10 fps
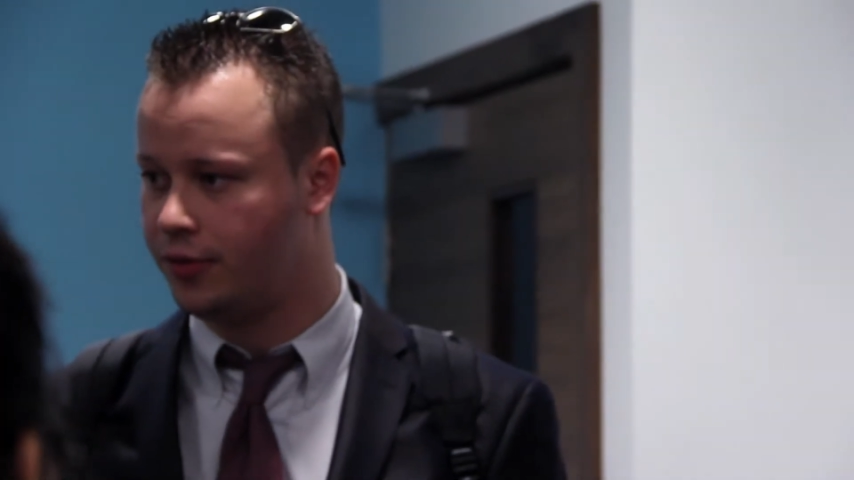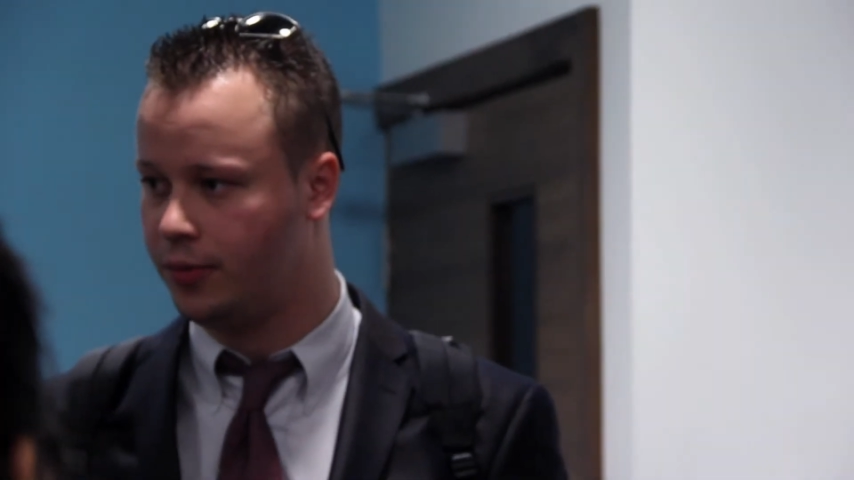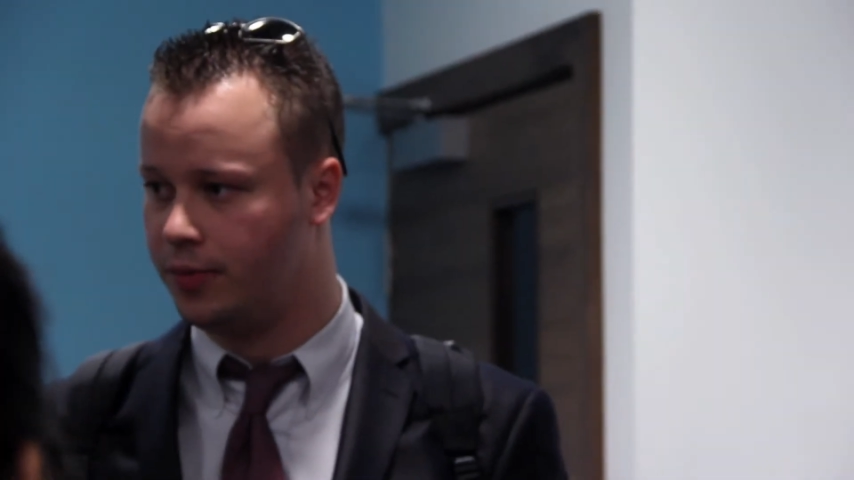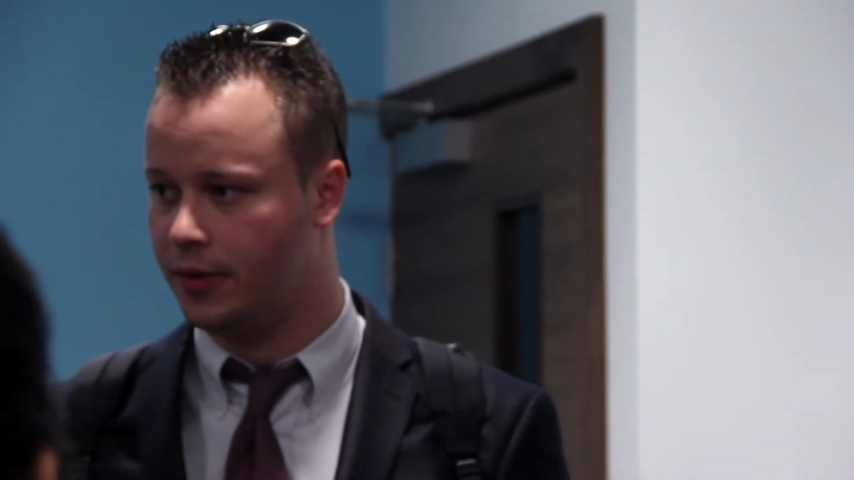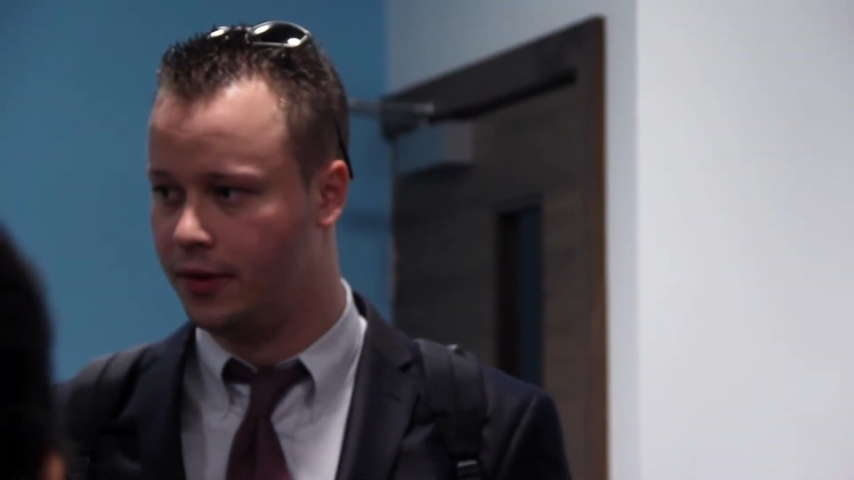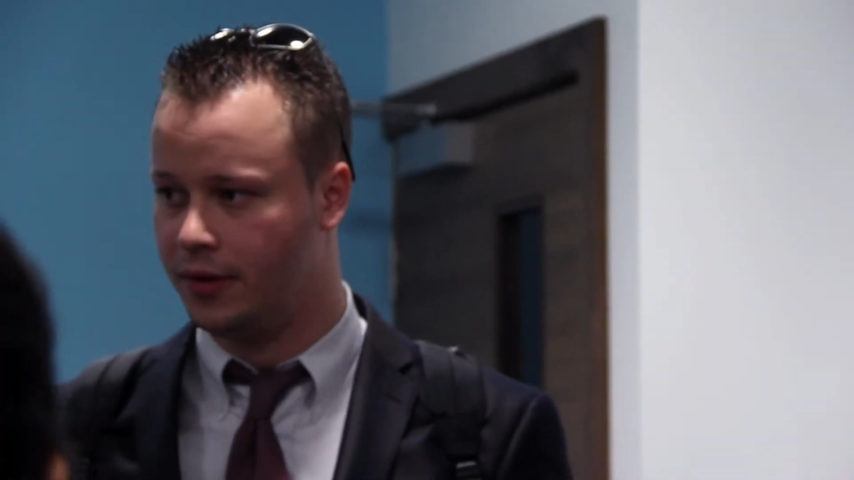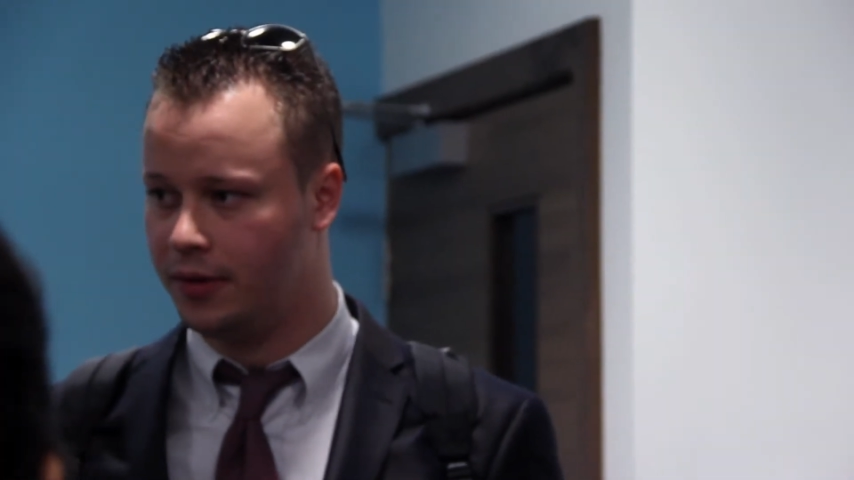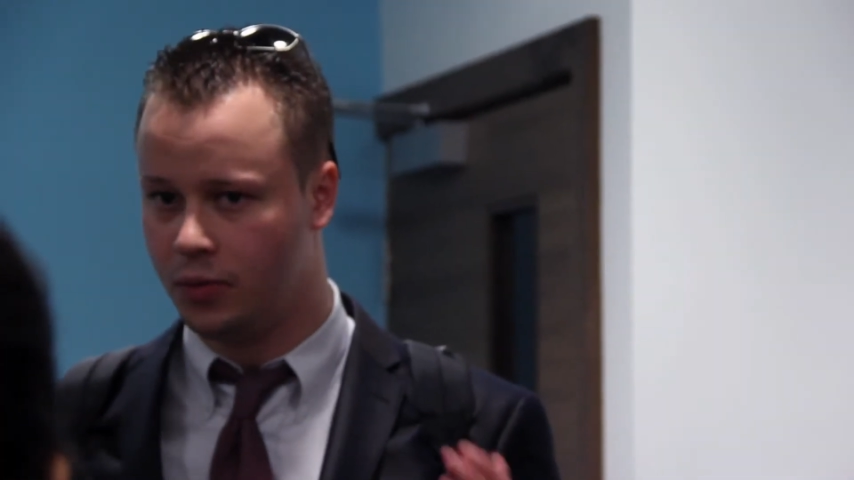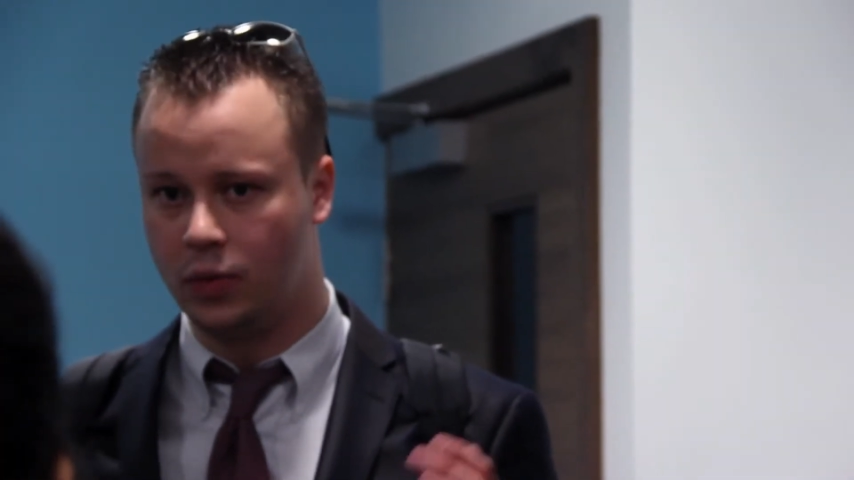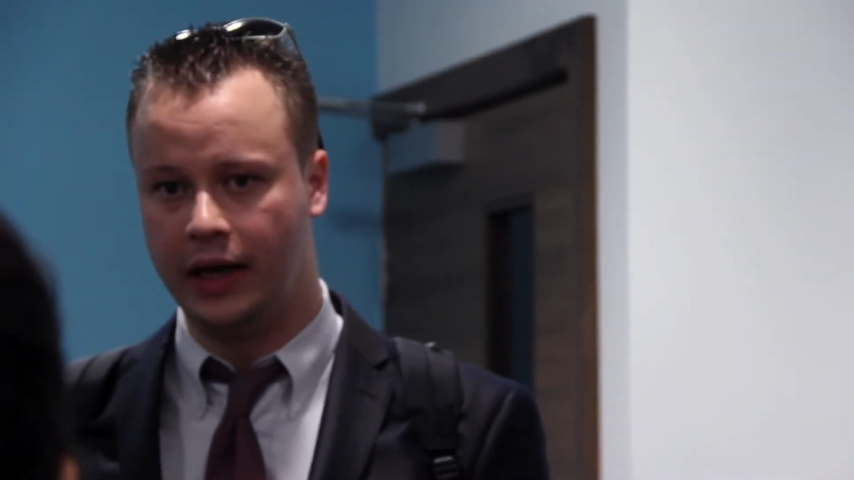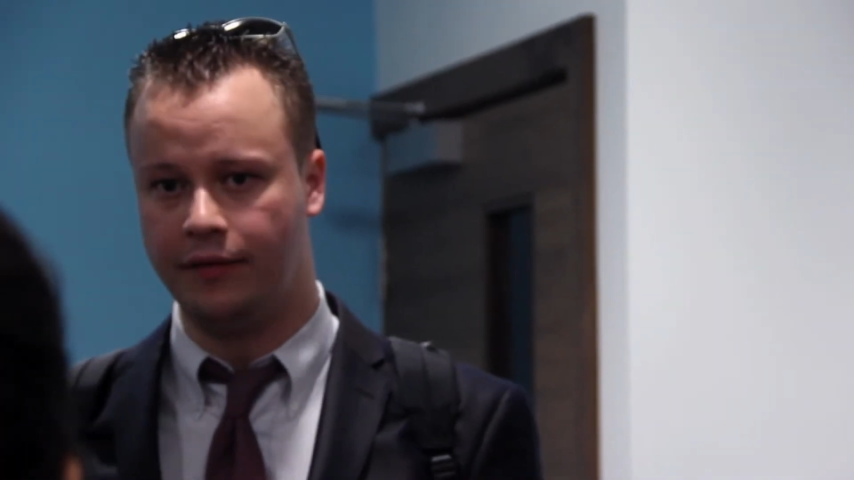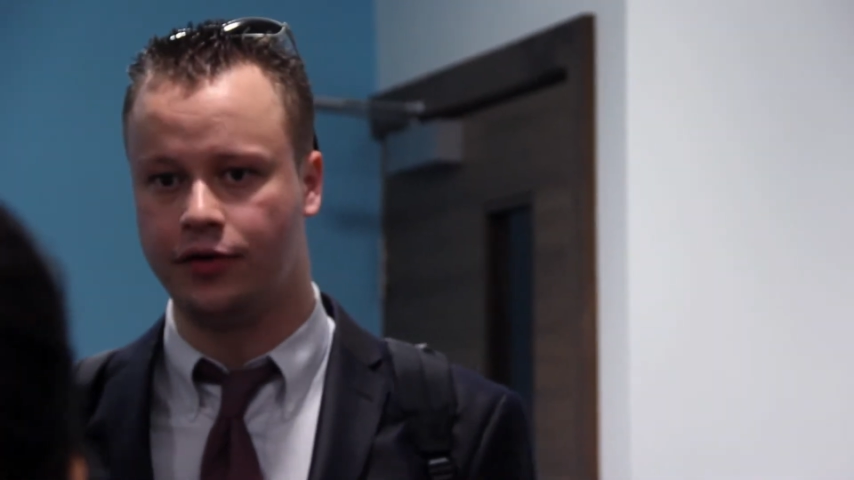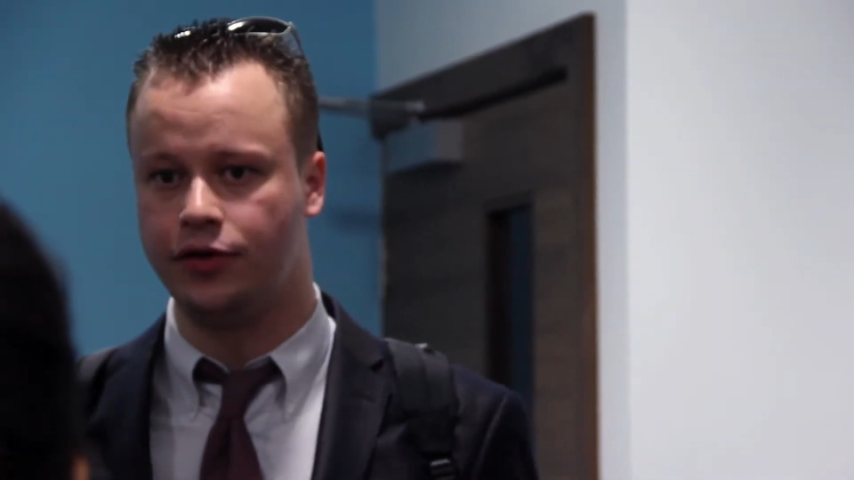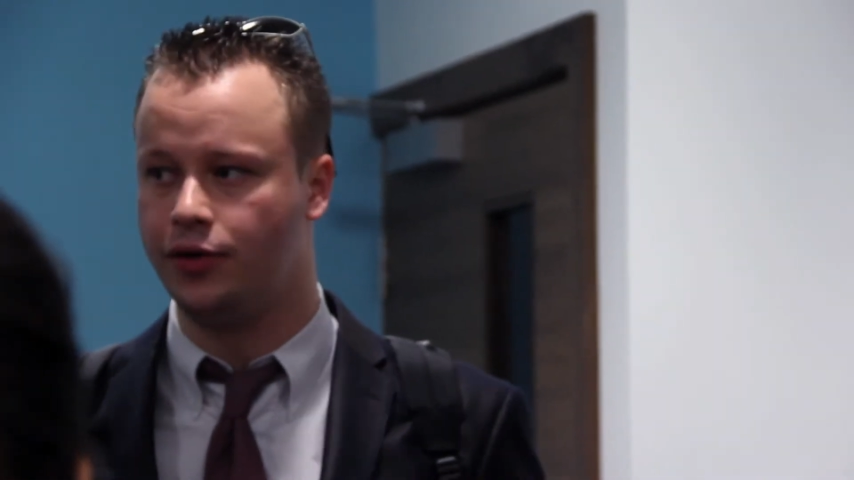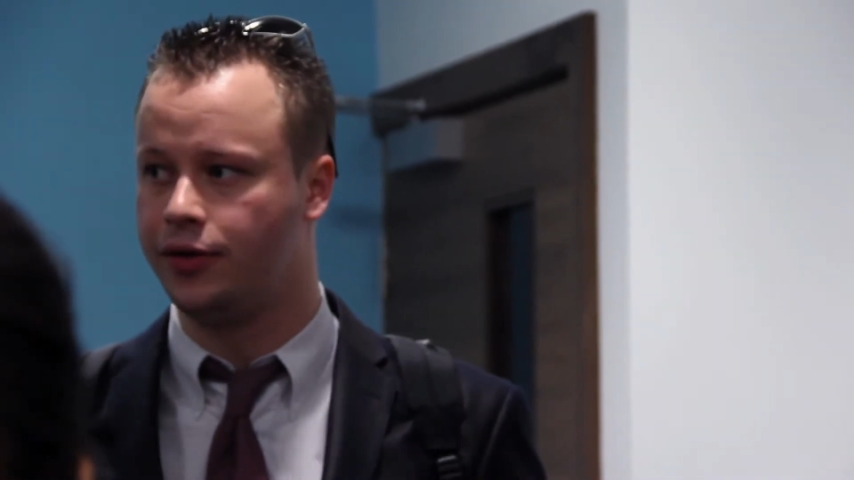to participate,